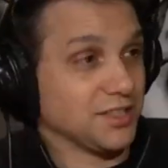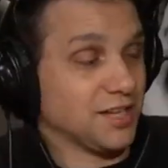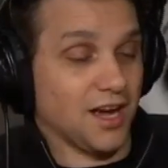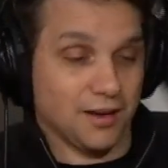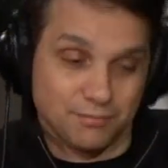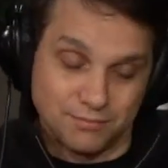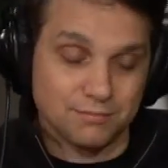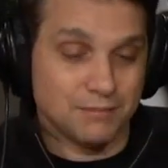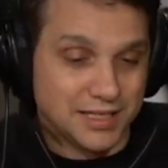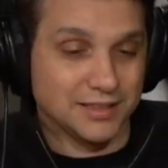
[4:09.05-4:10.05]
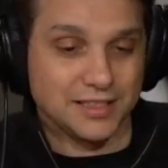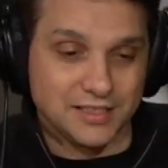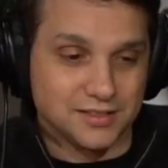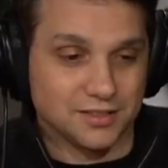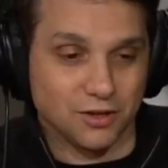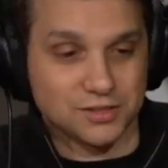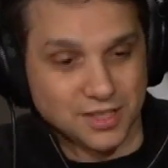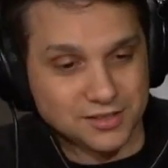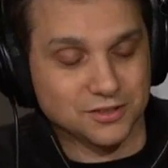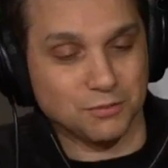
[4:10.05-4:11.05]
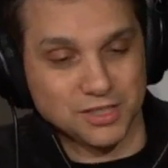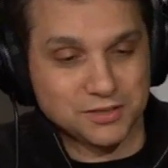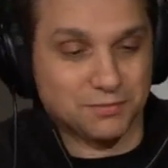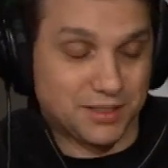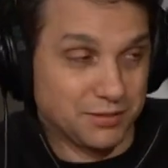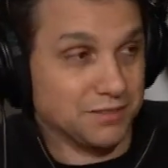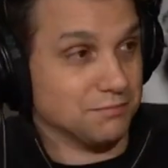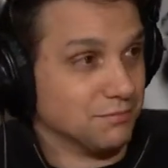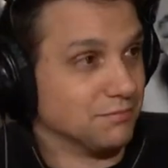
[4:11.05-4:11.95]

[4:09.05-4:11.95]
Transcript: time, mainly East Coast, not so much maybe in